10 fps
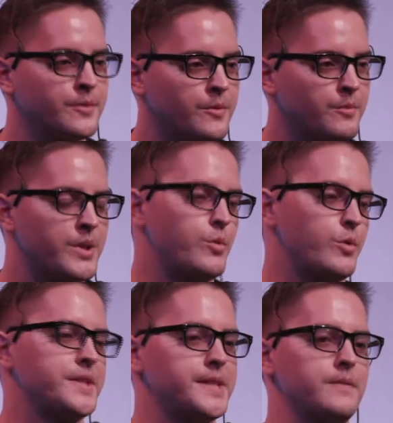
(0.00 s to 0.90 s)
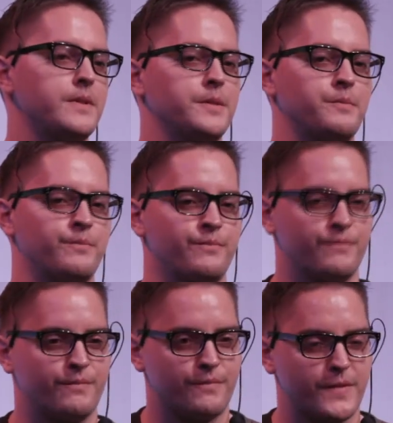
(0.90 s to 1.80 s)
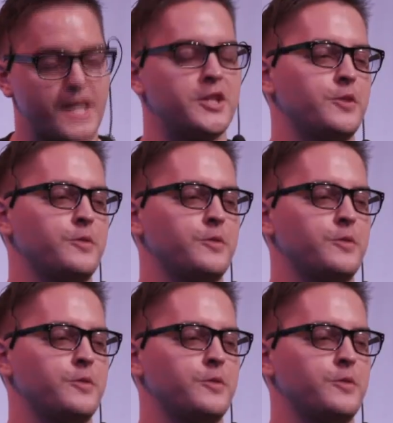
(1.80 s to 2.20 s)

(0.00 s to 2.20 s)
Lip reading: be worth saving. Thank you.